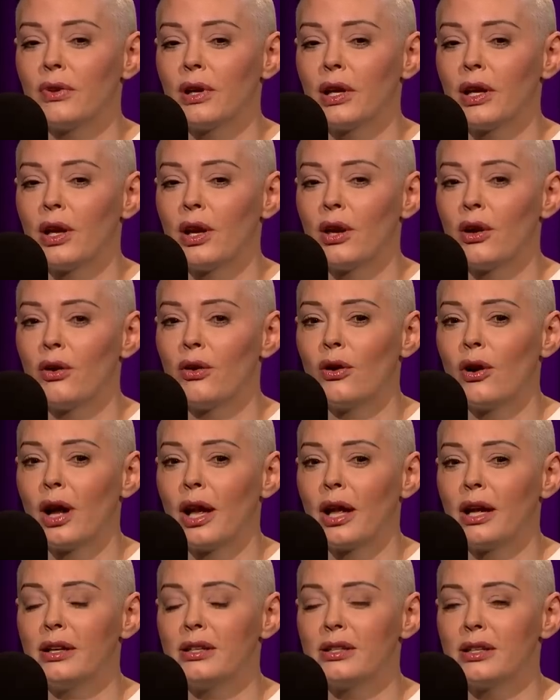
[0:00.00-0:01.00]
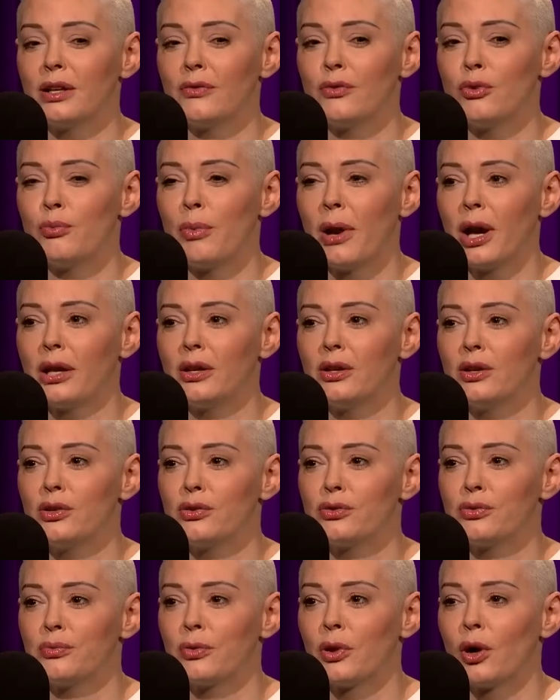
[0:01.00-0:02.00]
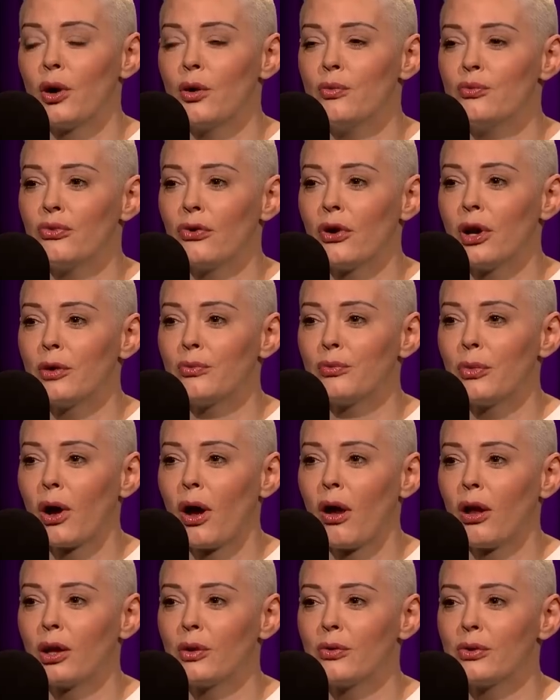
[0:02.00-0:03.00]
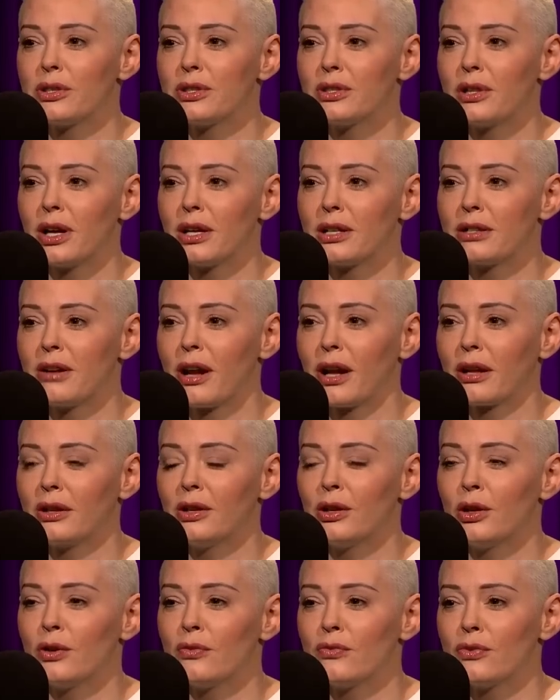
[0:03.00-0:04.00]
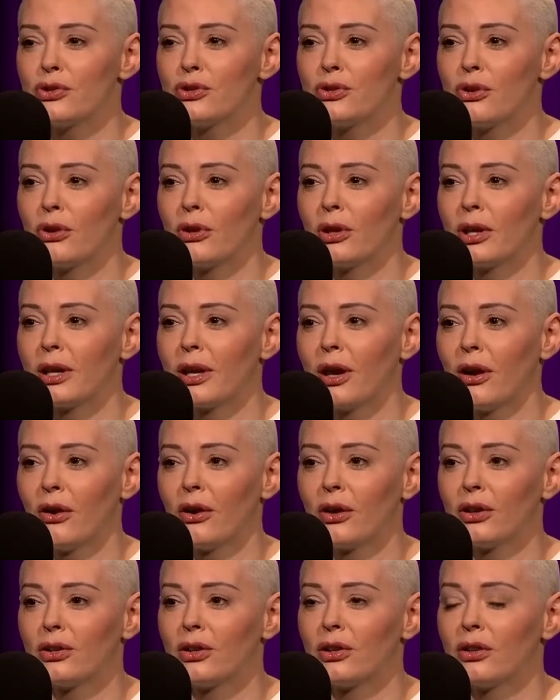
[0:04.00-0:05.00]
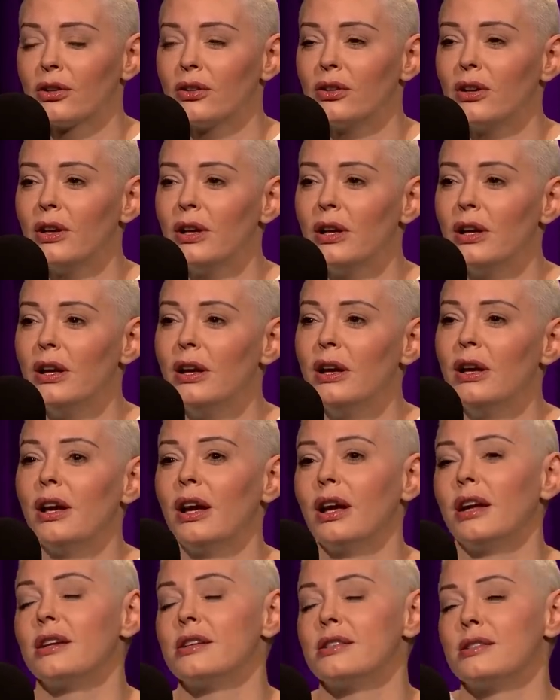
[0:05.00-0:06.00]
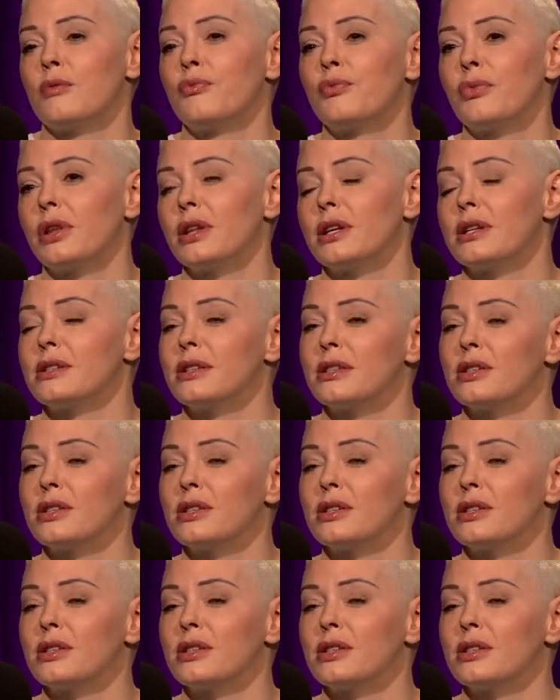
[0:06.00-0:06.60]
you know, I hate to give you bad news from the home front, but Hollywood is not exactly known for sterling character. And it's something that's